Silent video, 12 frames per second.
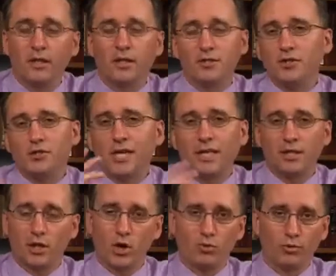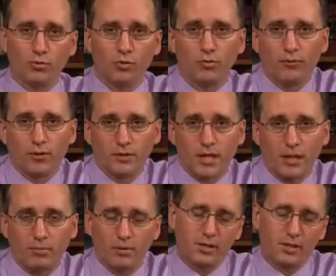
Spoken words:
Let's just take the Golden Rule, for example.